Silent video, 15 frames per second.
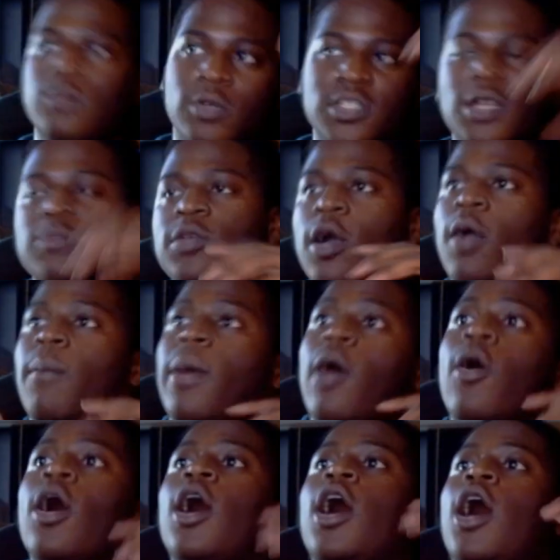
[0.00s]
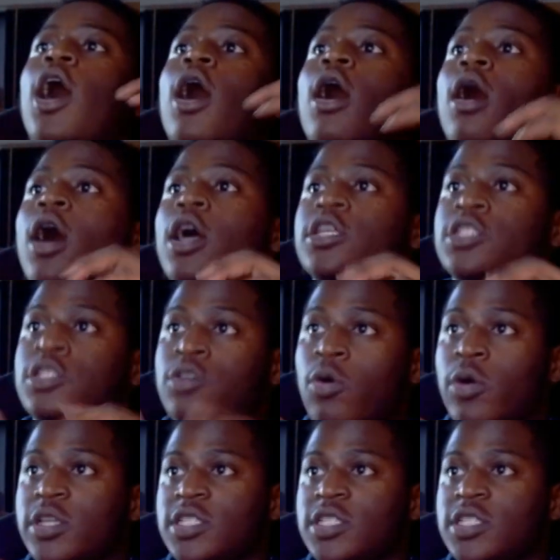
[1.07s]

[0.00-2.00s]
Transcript: I'm talking about a source.